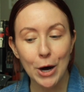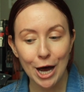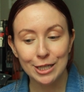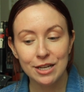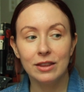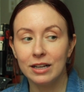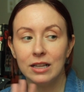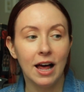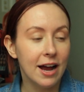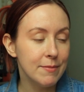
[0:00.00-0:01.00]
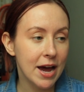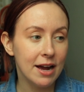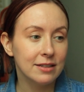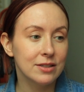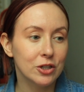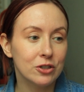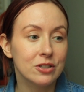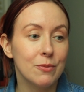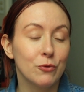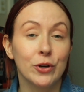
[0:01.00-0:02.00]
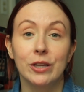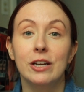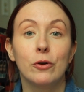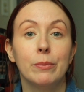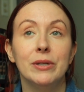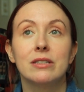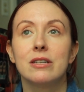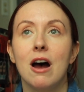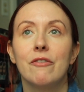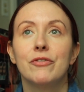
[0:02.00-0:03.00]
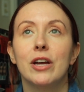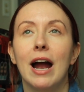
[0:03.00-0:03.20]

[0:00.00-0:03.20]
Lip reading: but the climax, there's some really creepy stuff.